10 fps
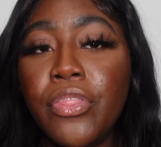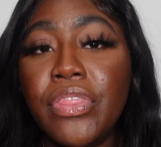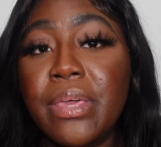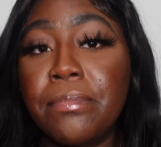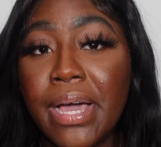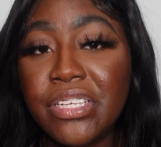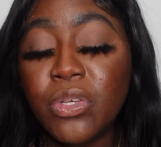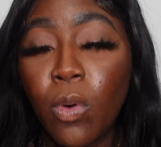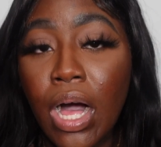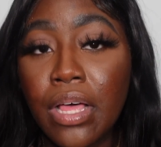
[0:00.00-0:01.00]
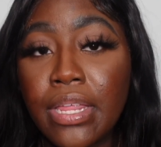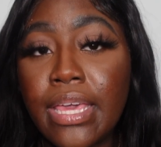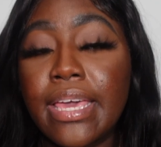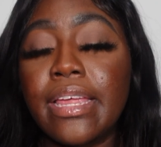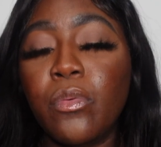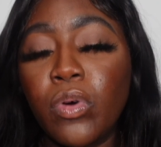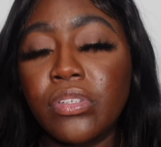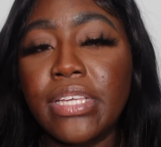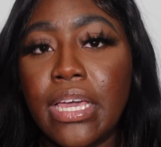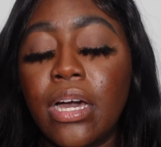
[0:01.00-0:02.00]
the best quality and it
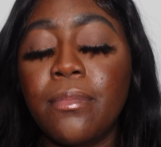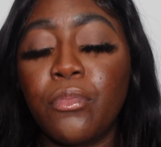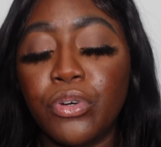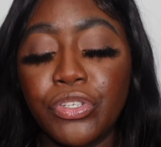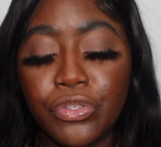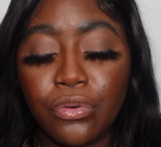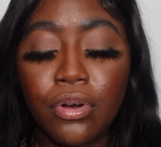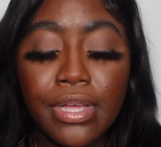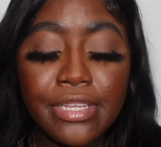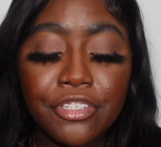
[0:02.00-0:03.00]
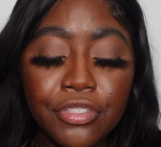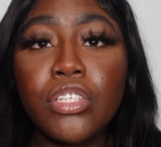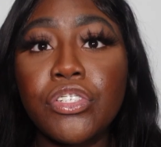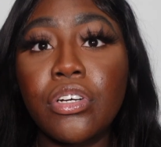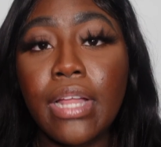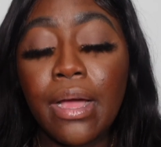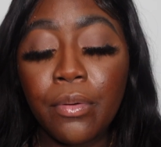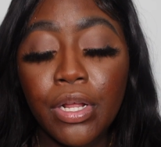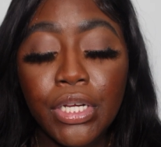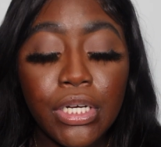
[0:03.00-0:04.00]
will take up more storage. So now
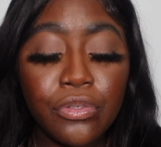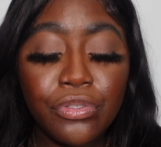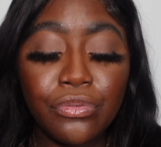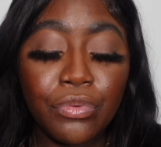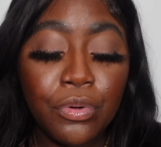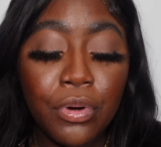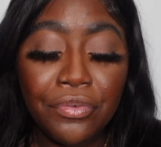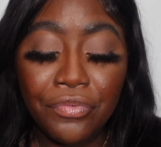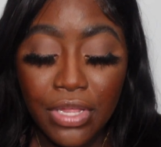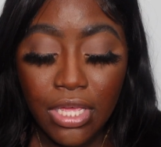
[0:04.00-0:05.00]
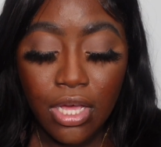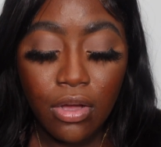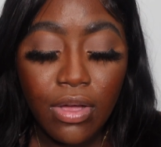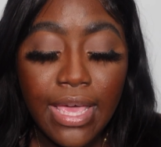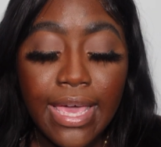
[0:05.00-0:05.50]
we're gonna go to record video.